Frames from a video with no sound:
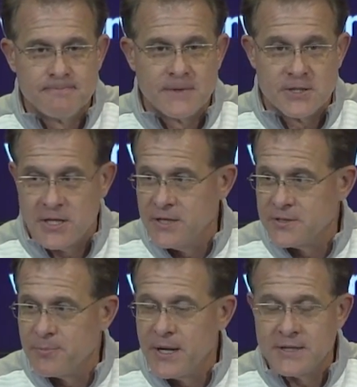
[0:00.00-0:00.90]
It
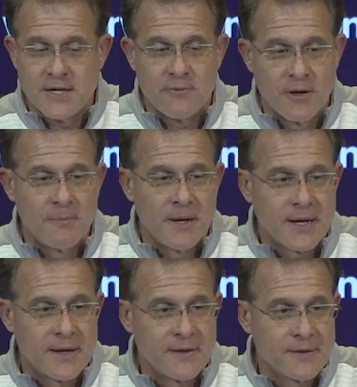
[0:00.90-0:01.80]
surprised that running
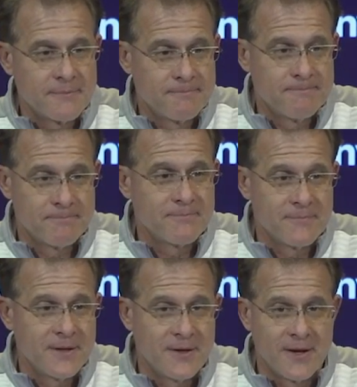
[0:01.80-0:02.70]
back, I think.
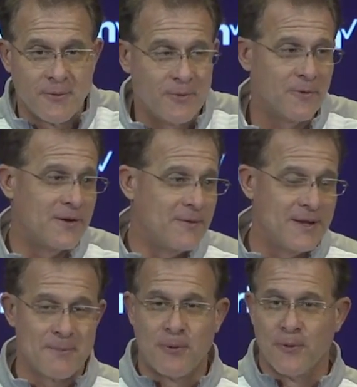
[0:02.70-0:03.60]
Yeah, you know, I wouldn't want. I mean,
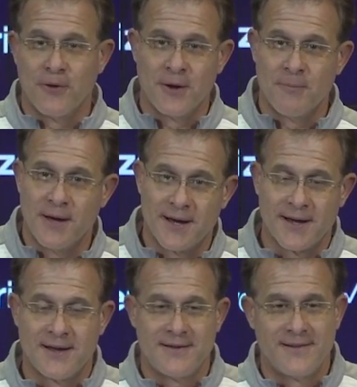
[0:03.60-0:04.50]
that poor running back.
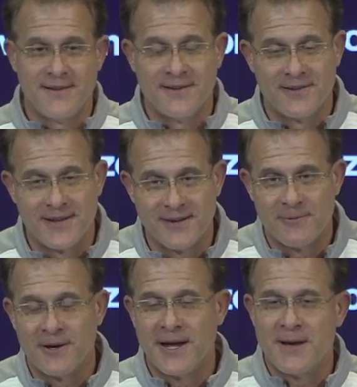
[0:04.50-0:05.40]
I, you know, like,
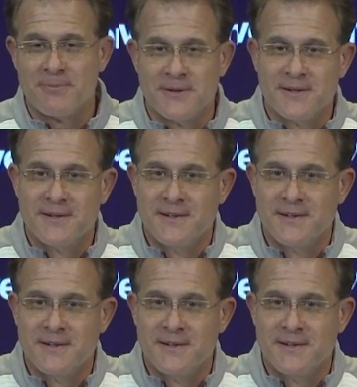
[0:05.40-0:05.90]
what happened?